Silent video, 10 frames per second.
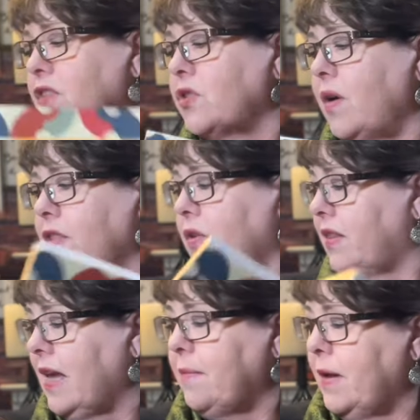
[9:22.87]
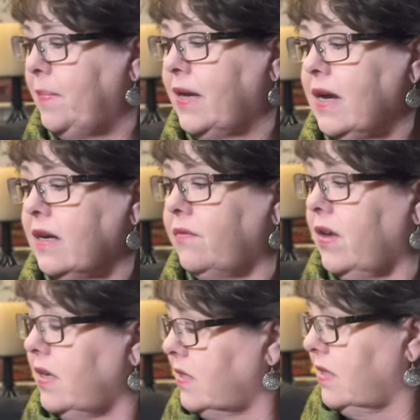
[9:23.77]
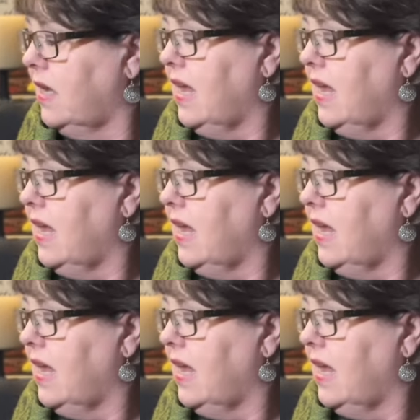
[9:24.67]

So I thought that might be kind of nice.